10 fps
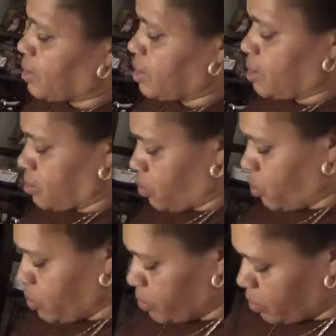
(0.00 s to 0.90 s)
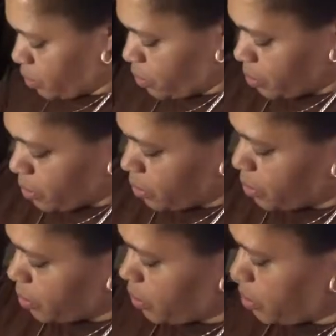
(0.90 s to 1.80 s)
Let's,
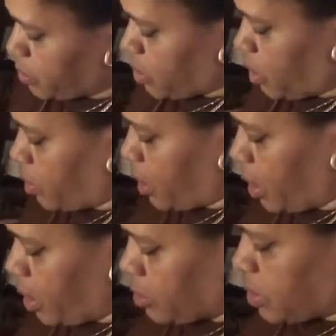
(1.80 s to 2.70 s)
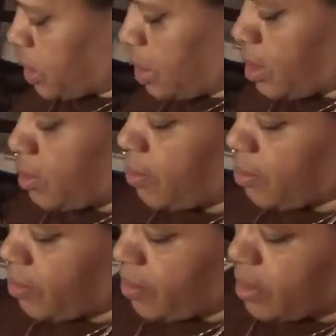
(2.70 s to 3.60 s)
oop. Slow down, T.
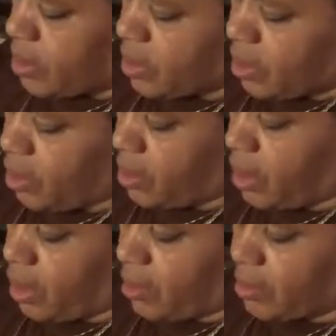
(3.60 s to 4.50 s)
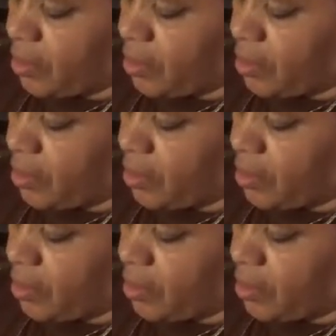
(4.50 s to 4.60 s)
Slow down.